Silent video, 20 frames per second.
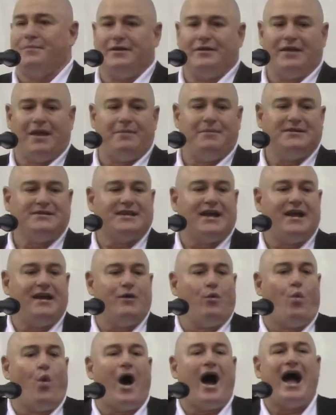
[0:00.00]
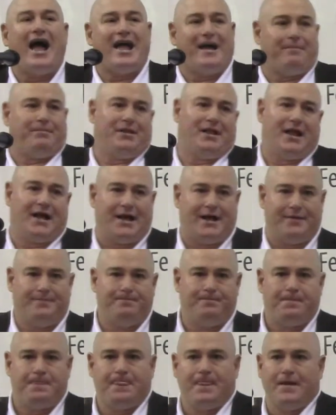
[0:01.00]
but let me tell you why I applied.
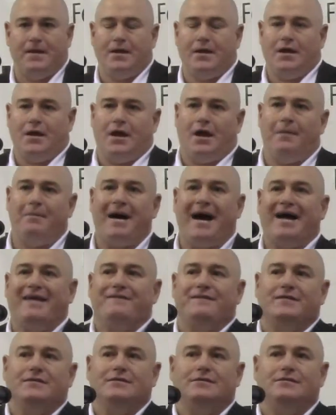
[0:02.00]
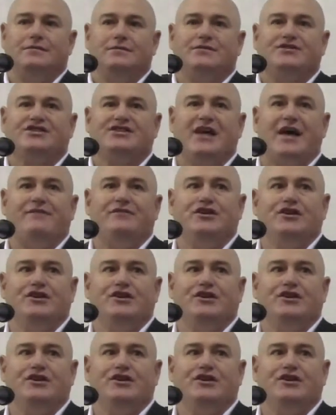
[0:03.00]
About 7